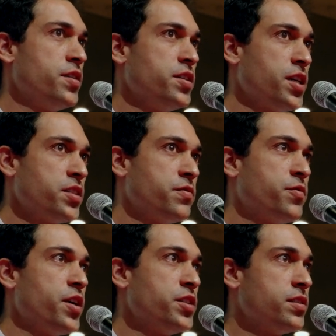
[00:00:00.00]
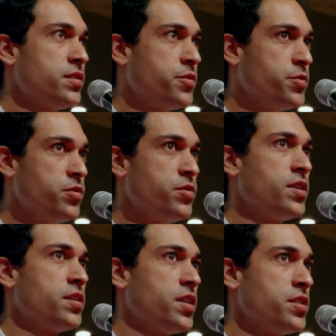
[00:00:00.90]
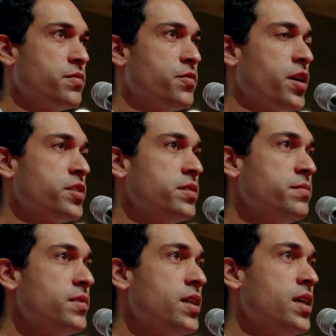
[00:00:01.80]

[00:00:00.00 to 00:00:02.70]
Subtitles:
ejection fraction and reduced ejection fraction.